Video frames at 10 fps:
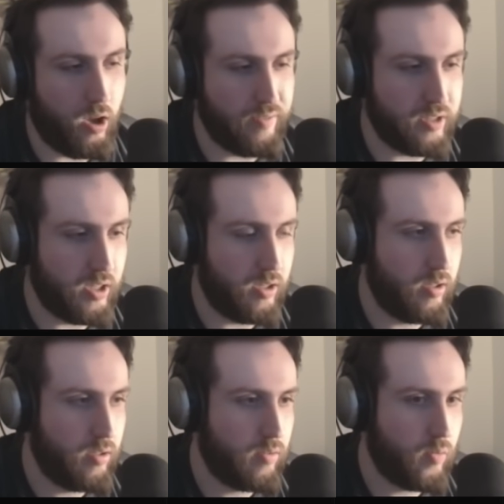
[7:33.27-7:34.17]

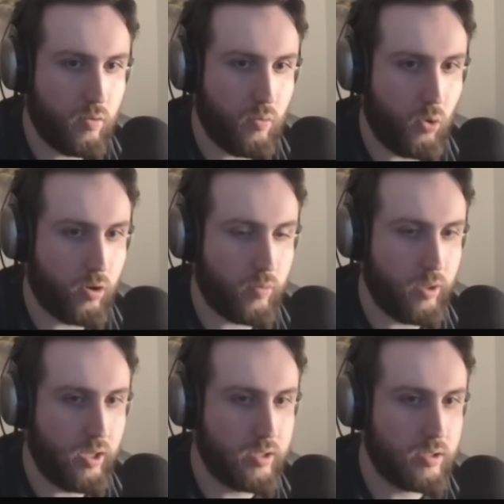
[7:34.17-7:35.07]
often work
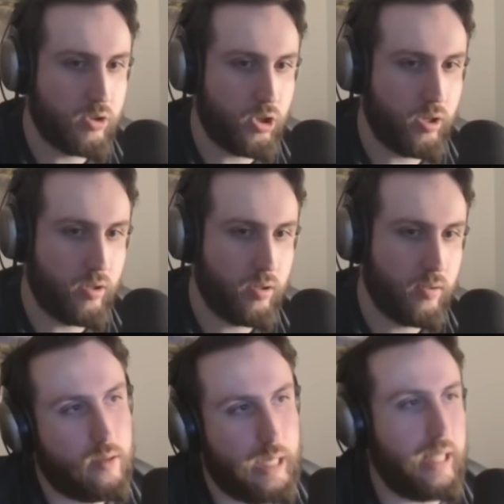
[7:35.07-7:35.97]
with this, sure.
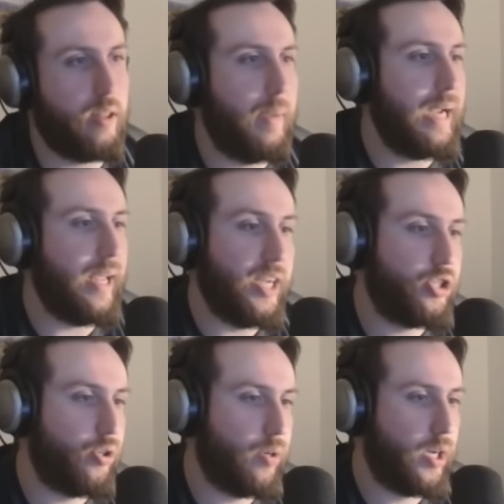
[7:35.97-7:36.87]
I think the main
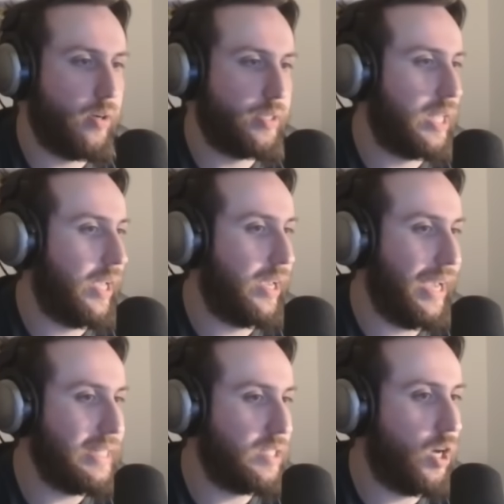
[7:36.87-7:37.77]
issue here is, like,
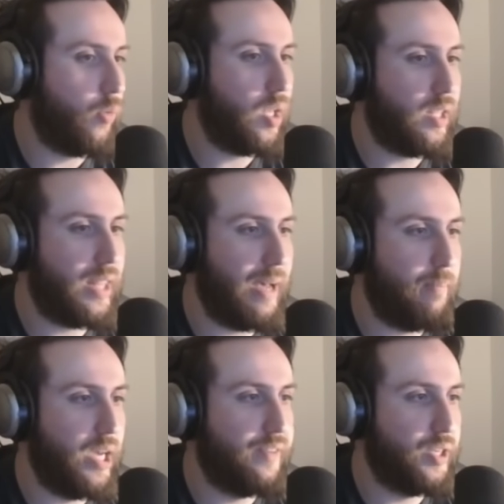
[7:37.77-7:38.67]
it's not really that
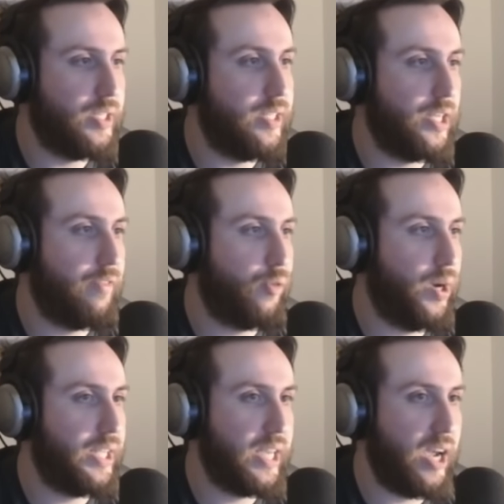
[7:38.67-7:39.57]
big of a deal for
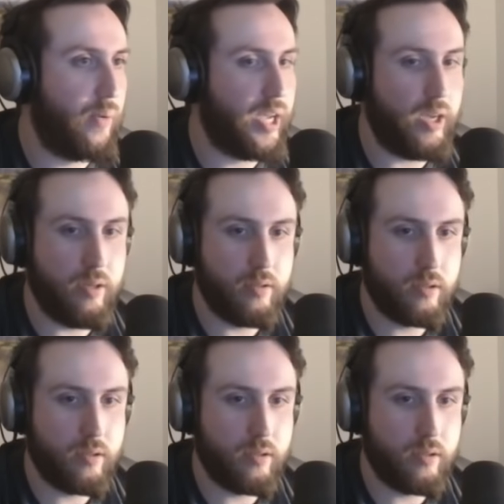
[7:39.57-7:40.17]
any carry.